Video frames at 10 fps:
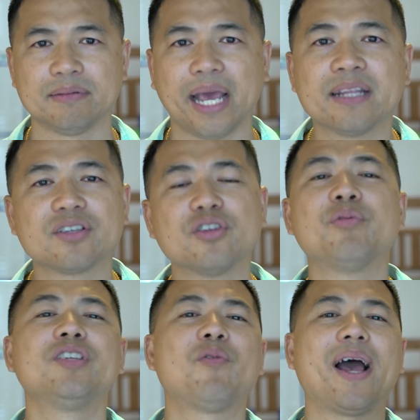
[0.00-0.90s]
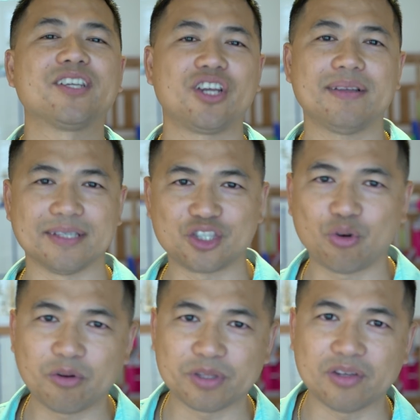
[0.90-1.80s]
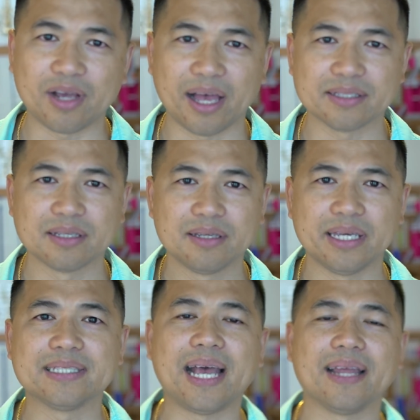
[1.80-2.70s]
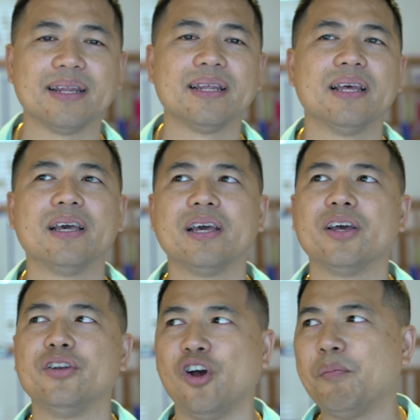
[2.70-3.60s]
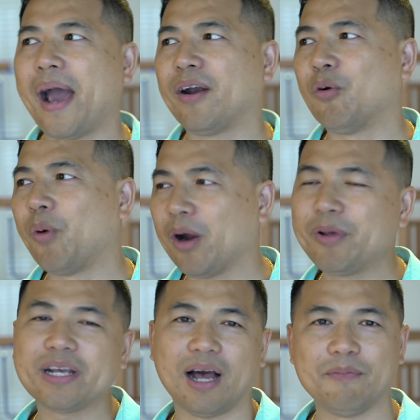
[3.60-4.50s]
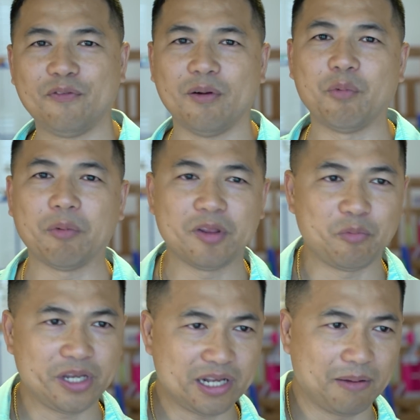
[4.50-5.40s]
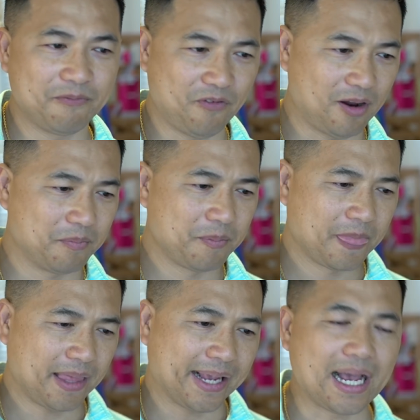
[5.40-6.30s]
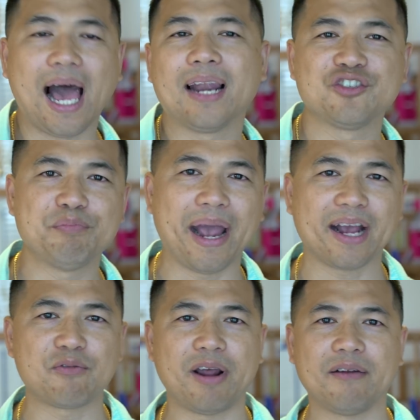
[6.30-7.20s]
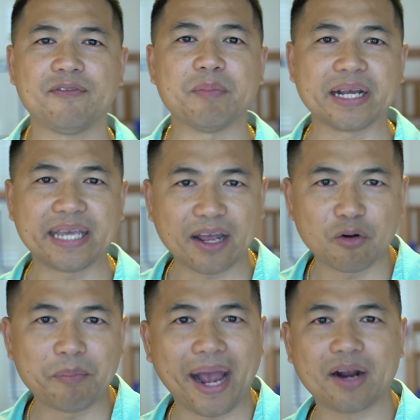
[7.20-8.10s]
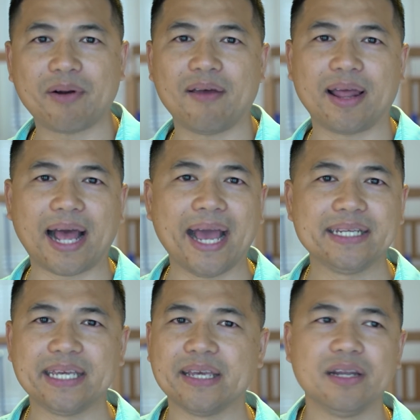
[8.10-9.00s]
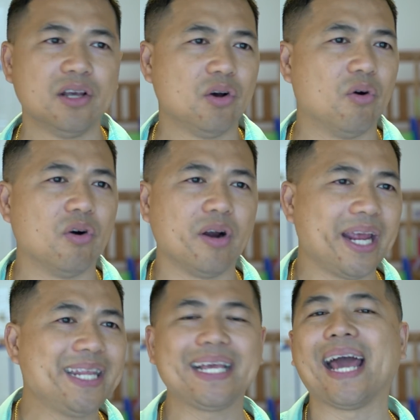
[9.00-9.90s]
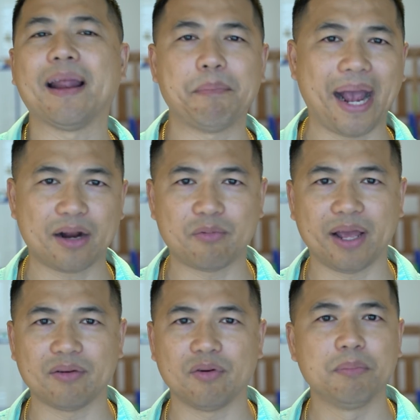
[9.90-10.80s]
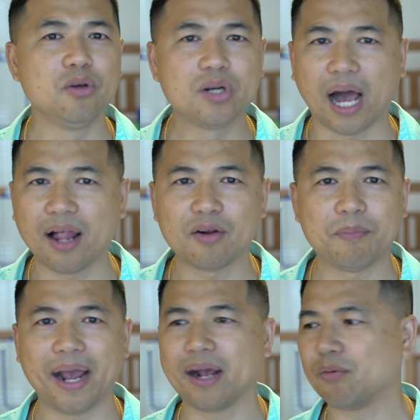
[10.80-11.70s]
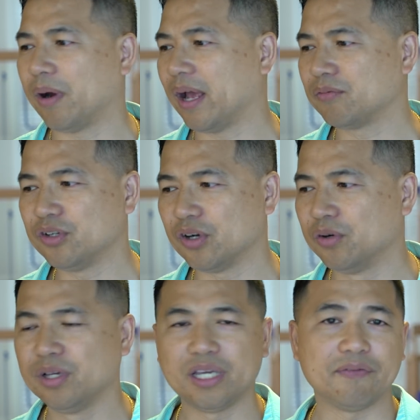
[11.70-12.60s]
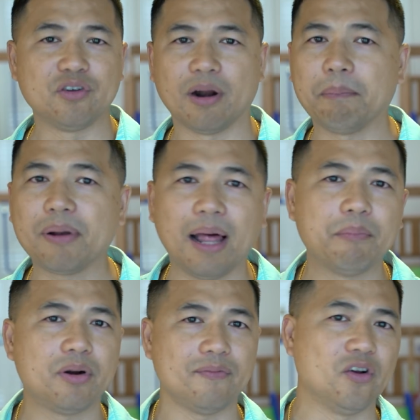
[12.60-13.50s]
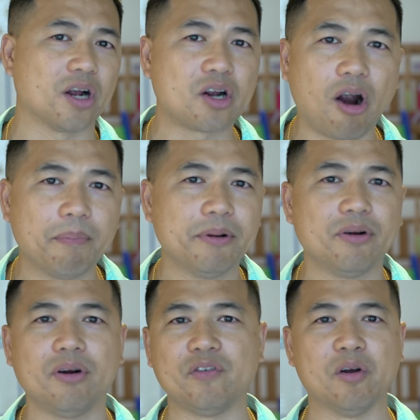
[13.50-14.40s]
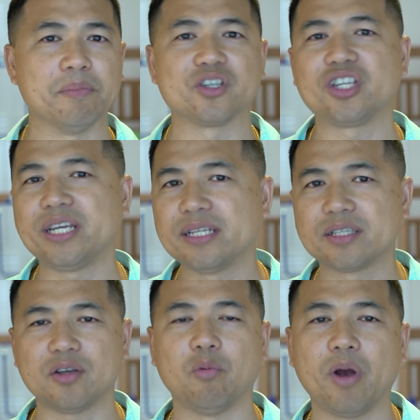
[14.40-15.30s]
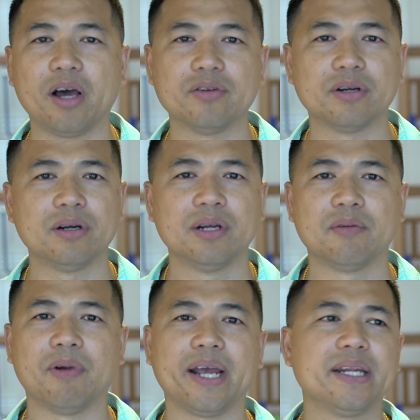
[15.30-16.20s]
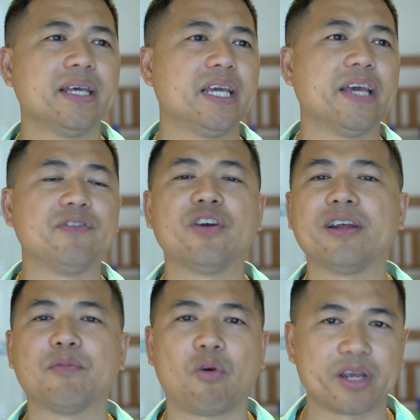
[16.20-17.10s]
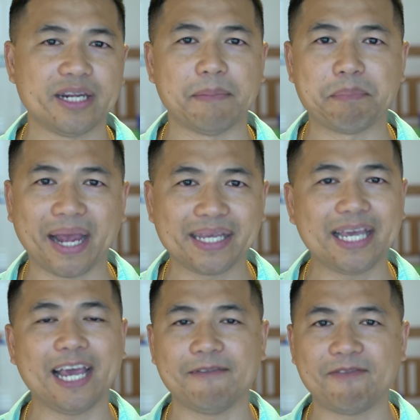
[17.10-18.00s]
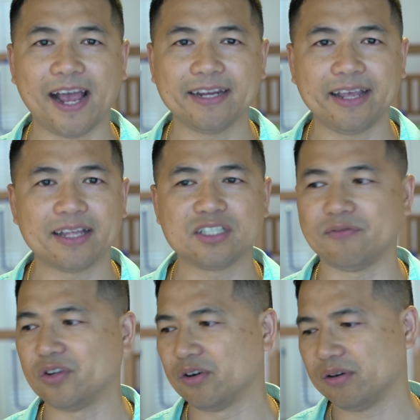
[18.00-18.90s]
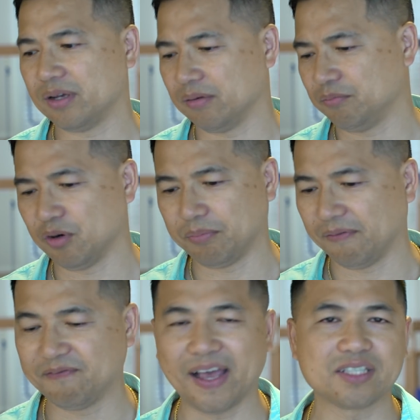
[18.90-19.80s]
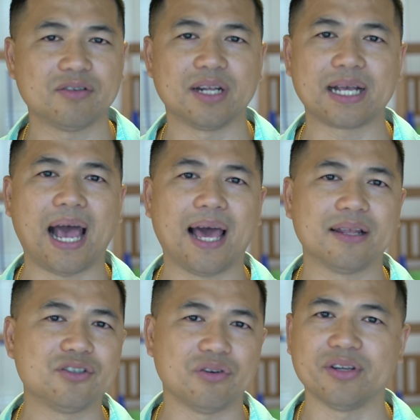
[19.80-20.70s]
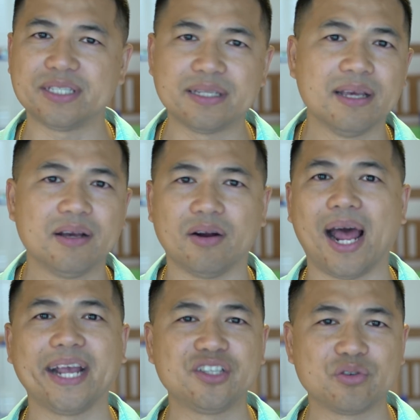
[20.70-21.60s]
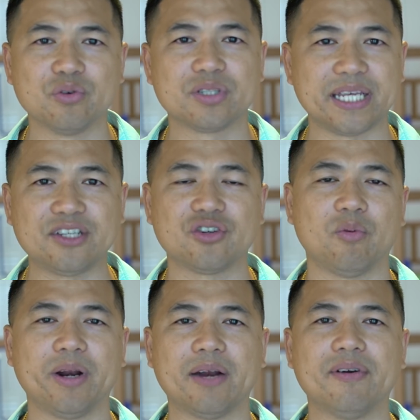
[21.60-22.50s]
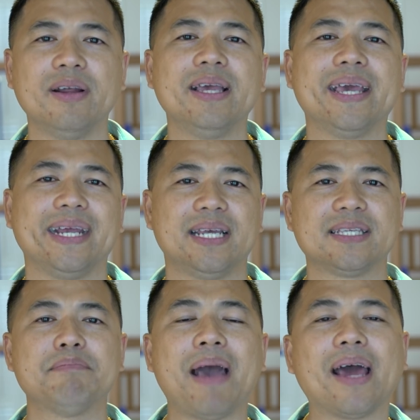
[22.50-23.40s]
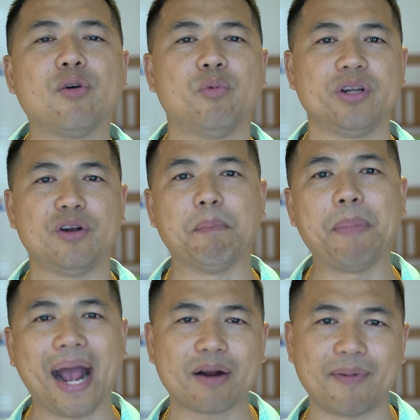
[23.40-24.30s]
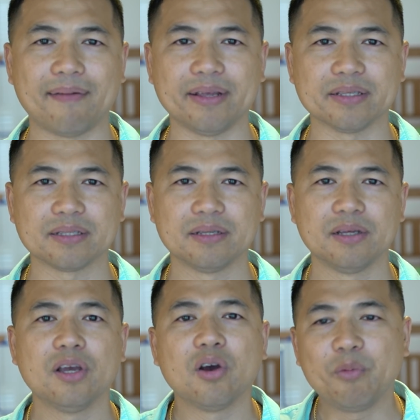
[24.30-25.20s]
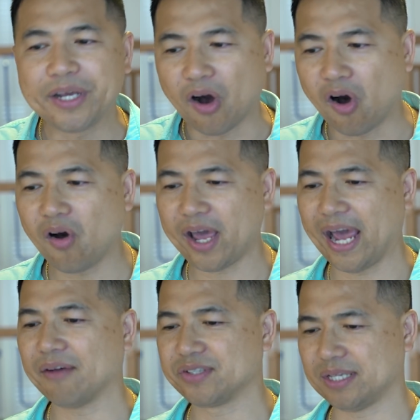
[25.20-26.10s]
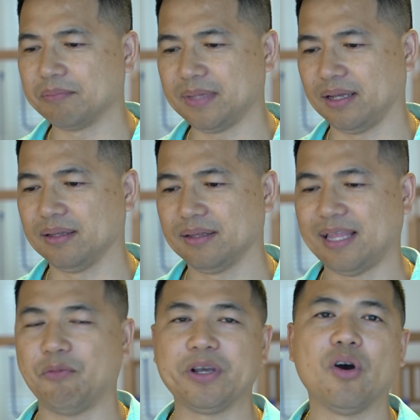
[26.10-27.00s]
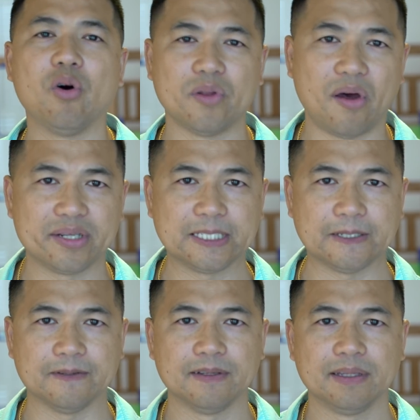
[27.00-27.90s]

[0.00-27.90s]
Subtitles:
And so the reason why I share this story with you guys is that no matter where we come from, whether we come from a college background, from a ghetto background like I did, or any kind of background, blue collar background, you know, if you're a plumber, if you're a carpenter, if you're a machinist, a welder, right? If you're working in banking and finance, if you're a professor in a college or a high school teacher or whatever, it doesn't matter what your background is. We all have something that we hold on to.